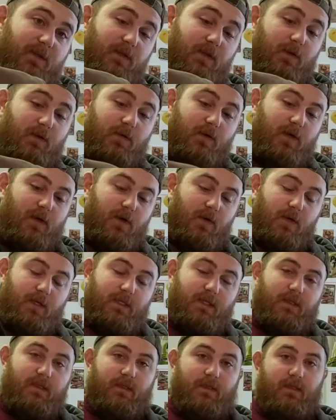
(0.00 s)
so
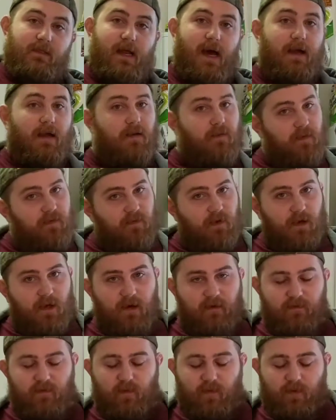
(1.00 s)
it's not going to be very
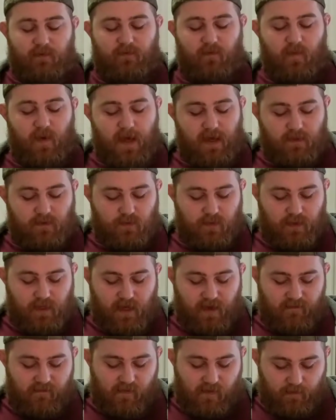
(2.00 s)
comfortable if the bag's really
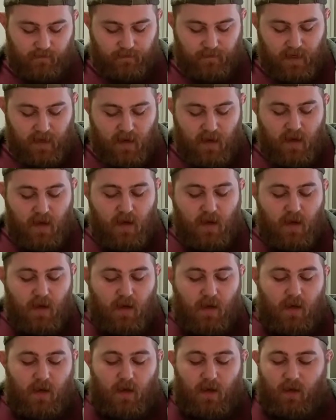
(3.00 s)
heavy.
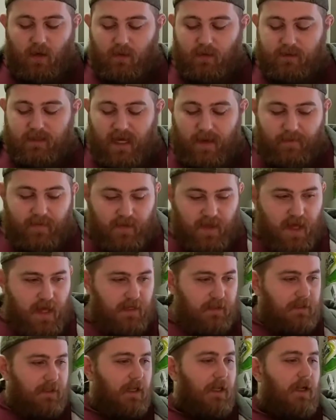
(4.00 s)
On top of
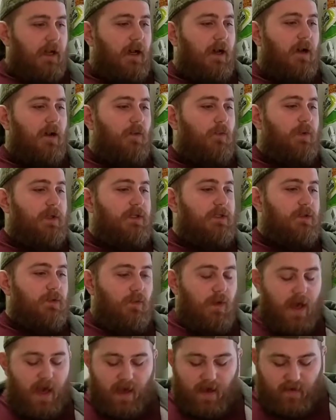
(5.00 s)
that, we
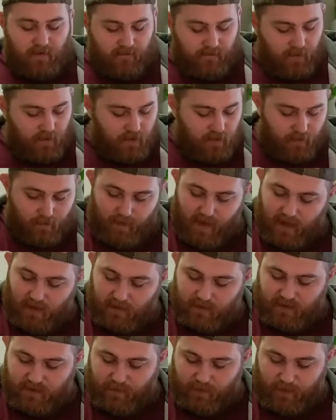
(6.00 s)
do have metal
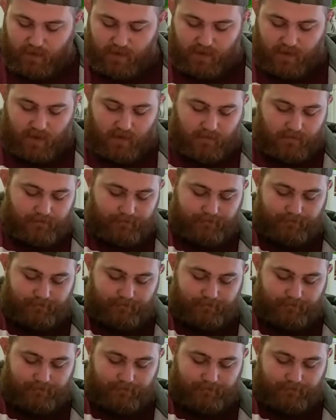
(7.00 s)
zippers here.